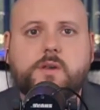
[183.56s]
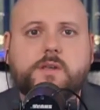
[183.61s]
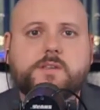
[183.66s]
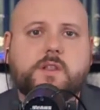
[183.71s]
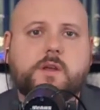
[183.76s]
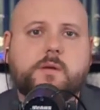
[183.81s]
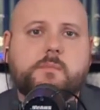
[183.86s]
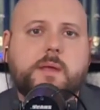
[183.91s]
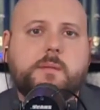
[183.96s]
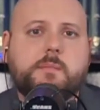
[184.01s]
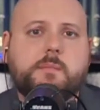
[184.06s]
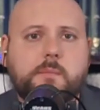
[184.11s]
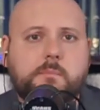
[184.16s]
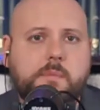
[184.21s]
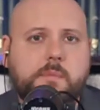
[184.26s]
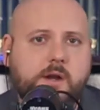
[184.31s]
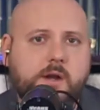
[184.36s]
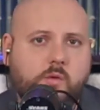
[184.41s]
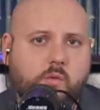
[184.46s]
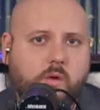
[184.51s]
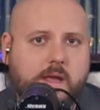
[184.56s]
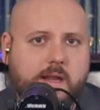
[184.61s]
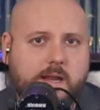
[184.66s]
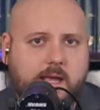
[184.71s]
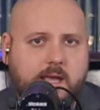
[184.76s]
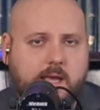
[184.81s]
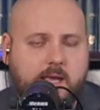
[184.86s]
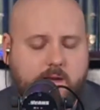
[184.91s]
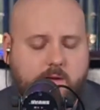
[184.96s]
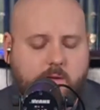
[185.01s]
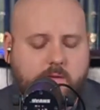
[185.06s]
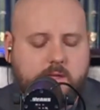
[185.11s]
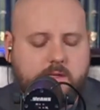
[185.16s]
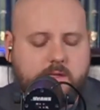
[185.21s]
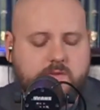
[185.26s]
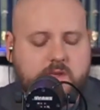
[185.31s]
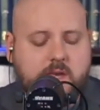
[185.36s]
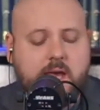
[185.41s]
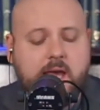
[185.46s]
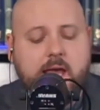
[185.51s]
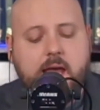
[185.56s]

is there maybe a better way to handle this